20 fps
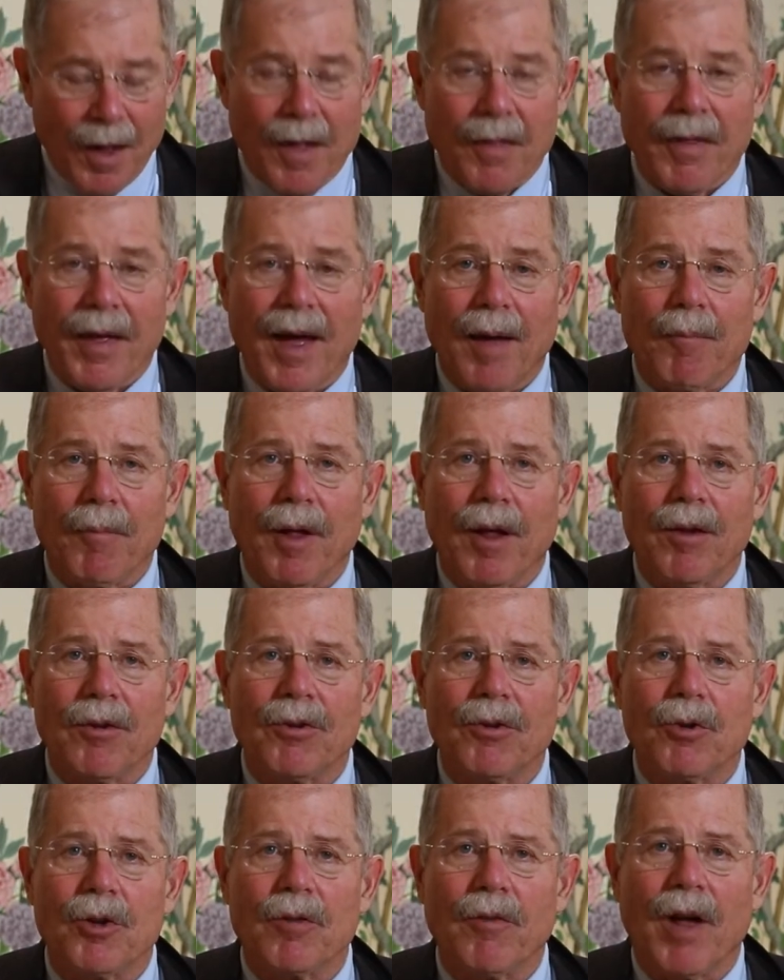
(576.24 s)
That means
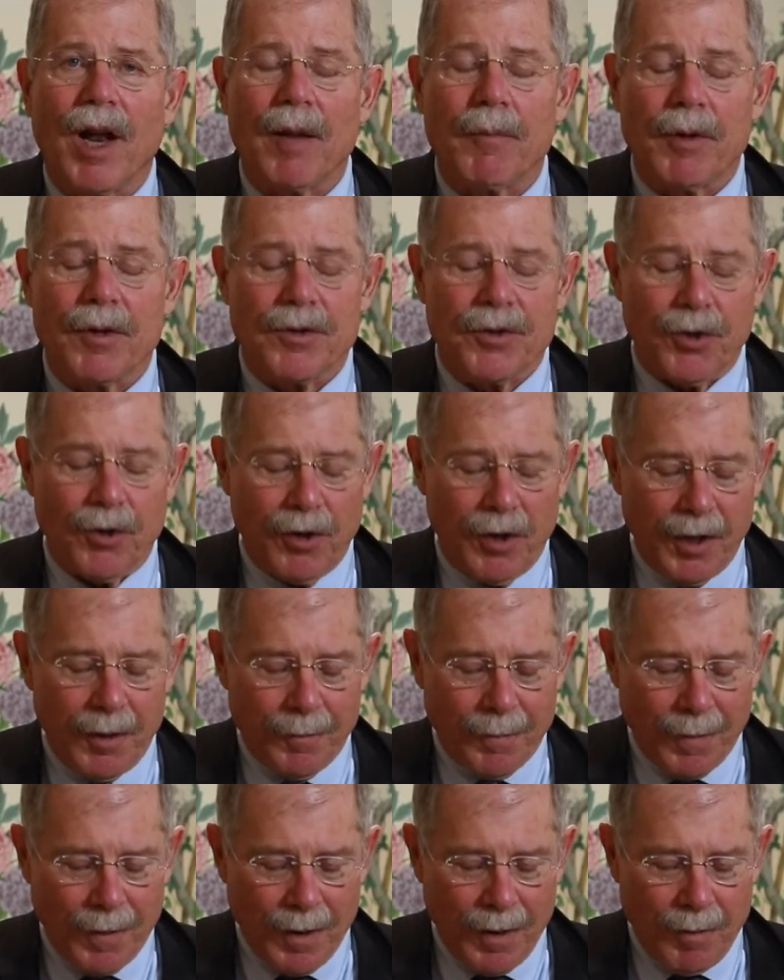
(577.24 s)
new development, certainly,
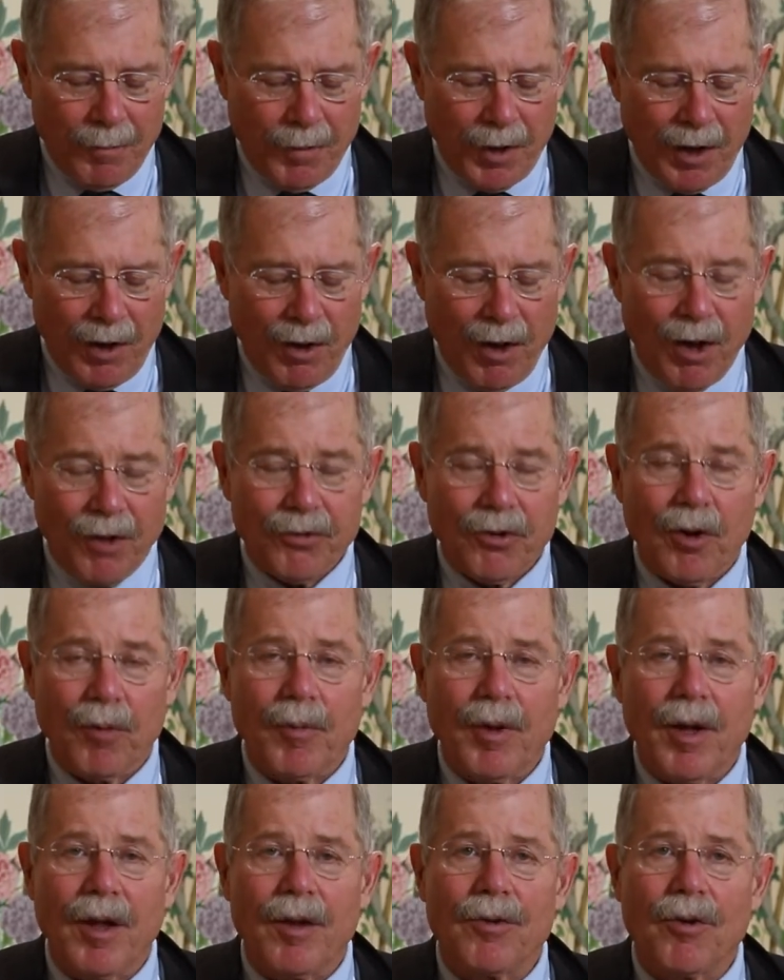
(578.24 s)
but it also
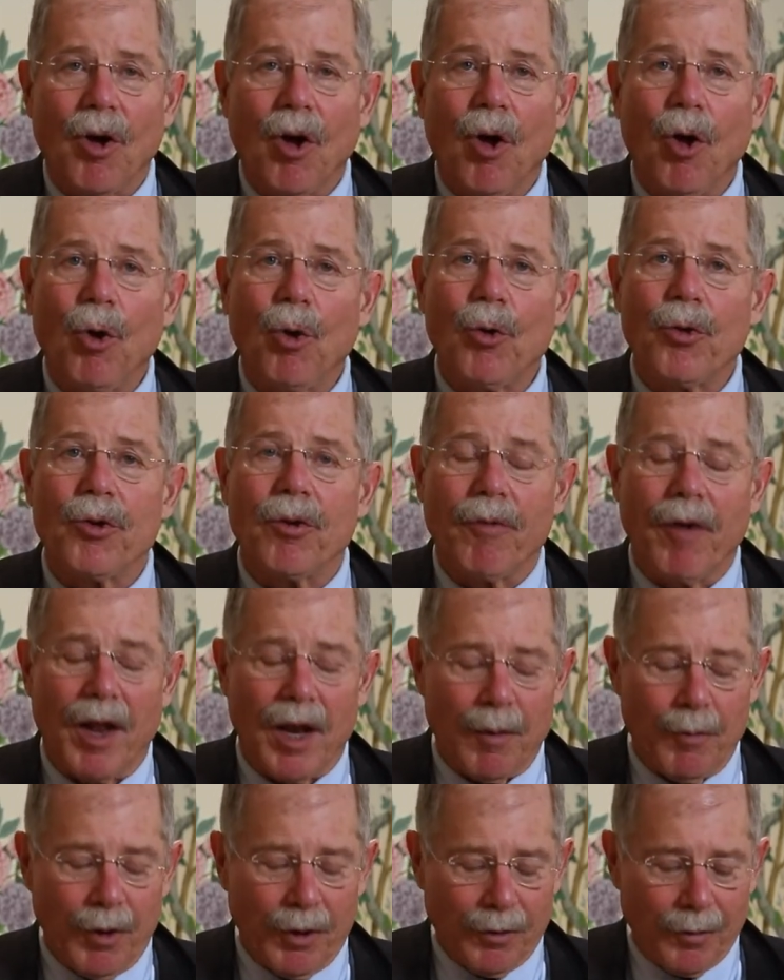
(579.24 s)
means old
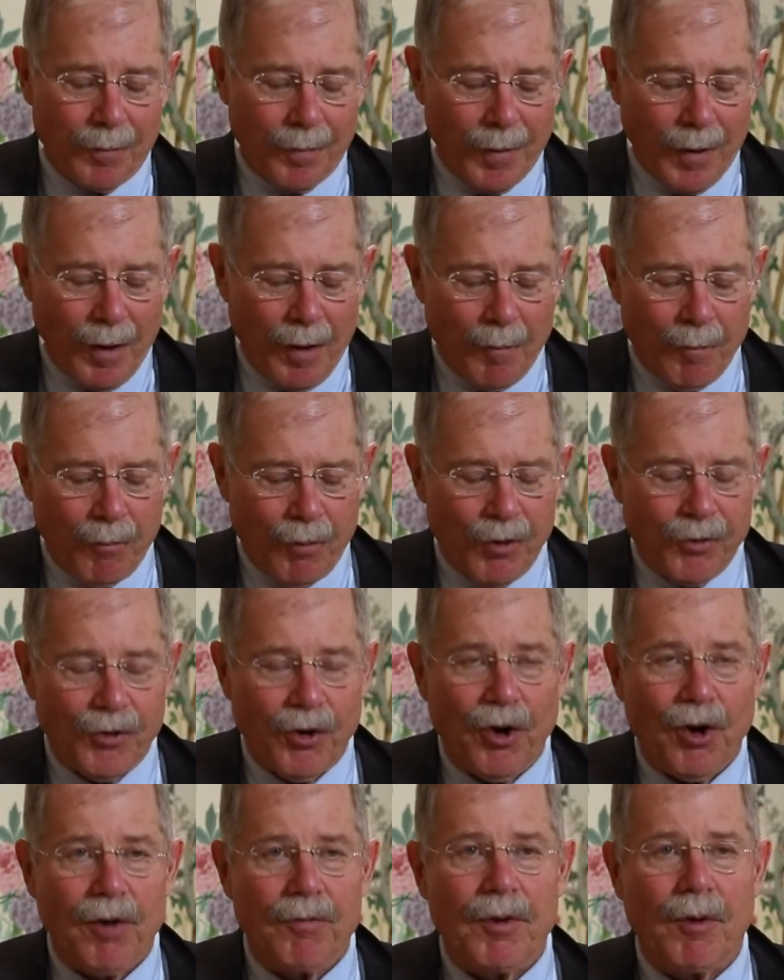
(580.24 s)
development,
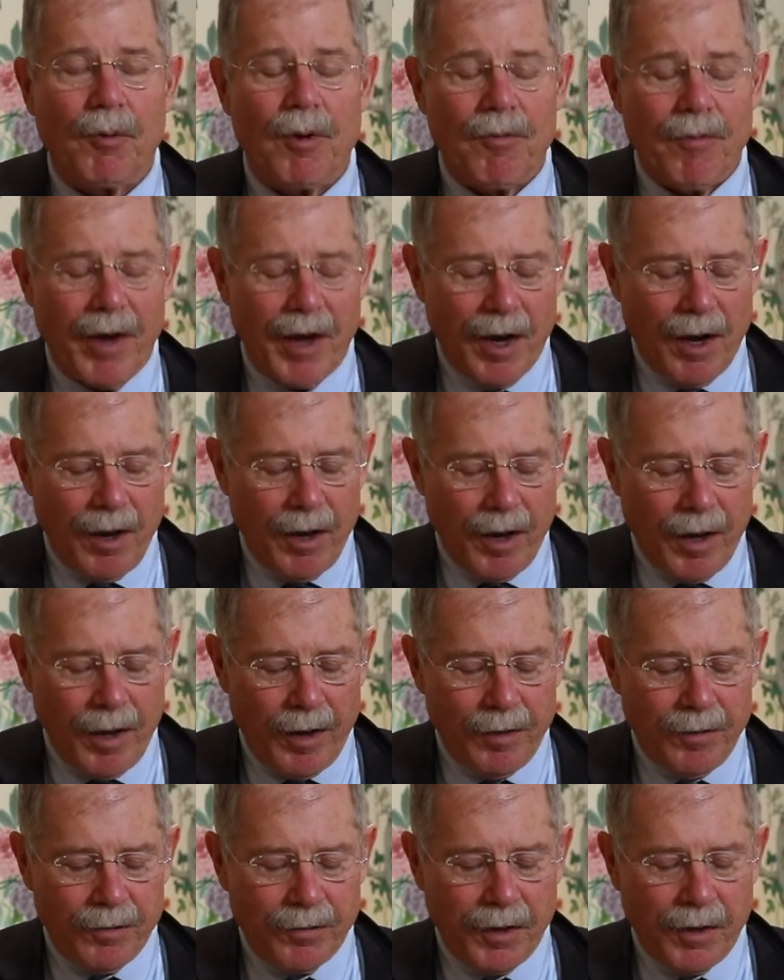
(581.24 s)
preserved and
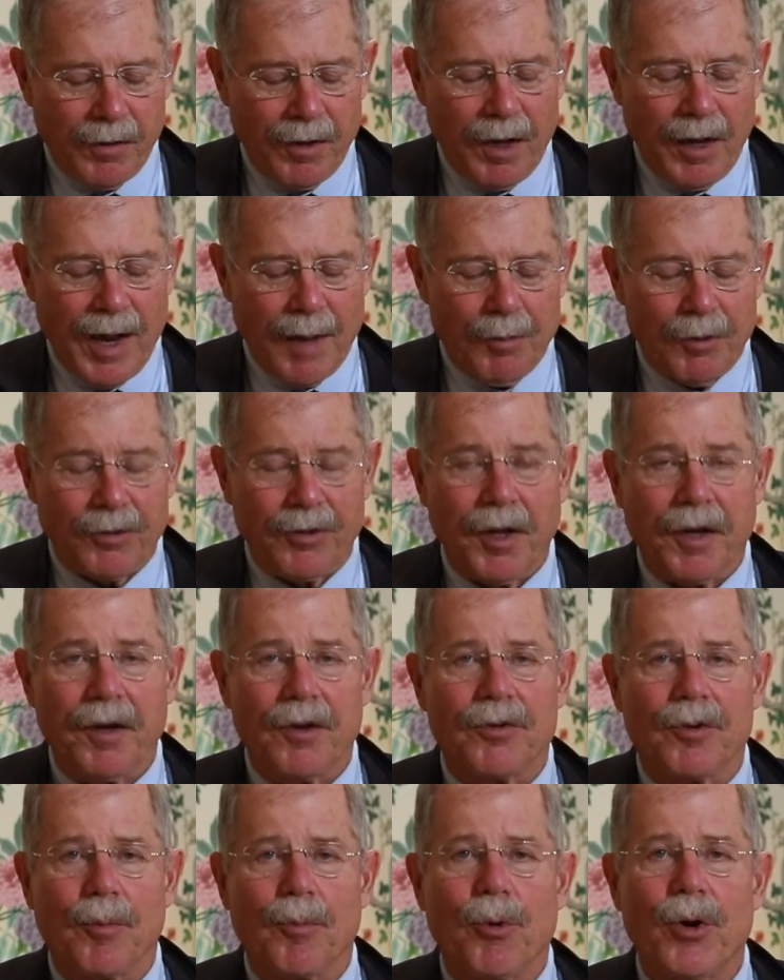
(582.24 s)
revitalized, that enables
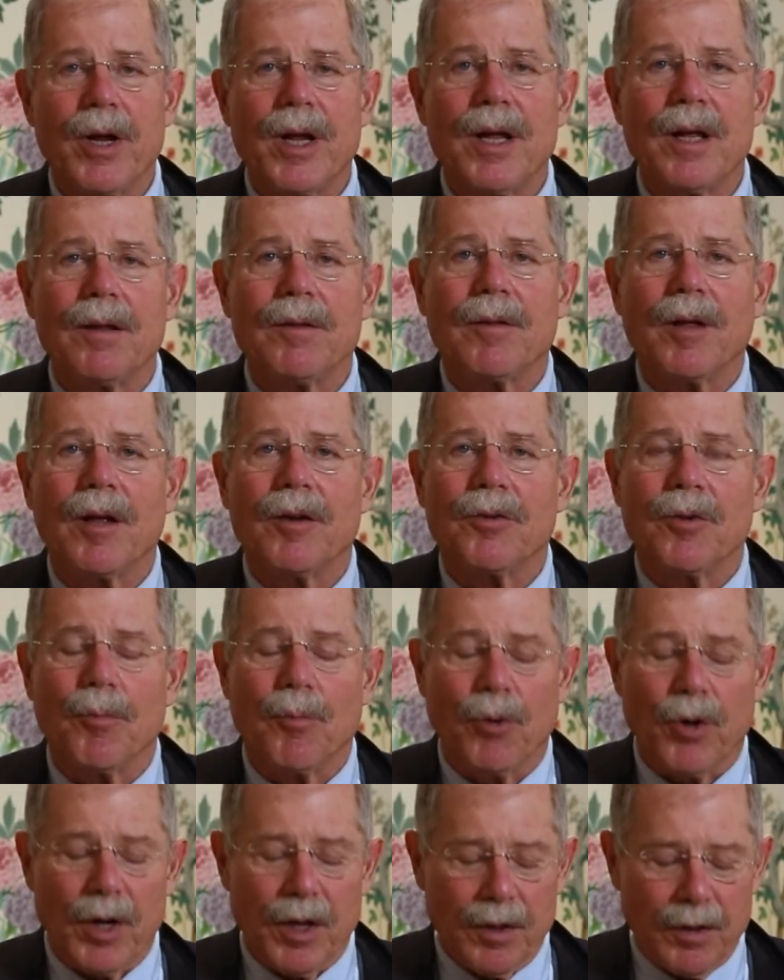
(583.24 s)
cities to breathe and to
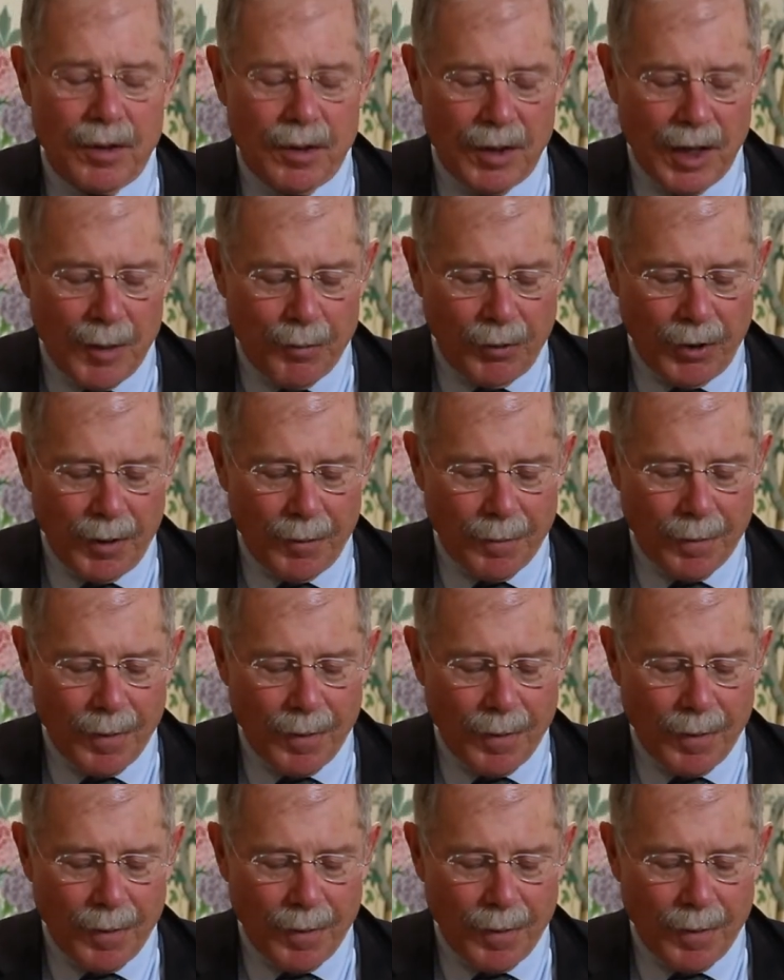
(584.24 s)
breathe deeply.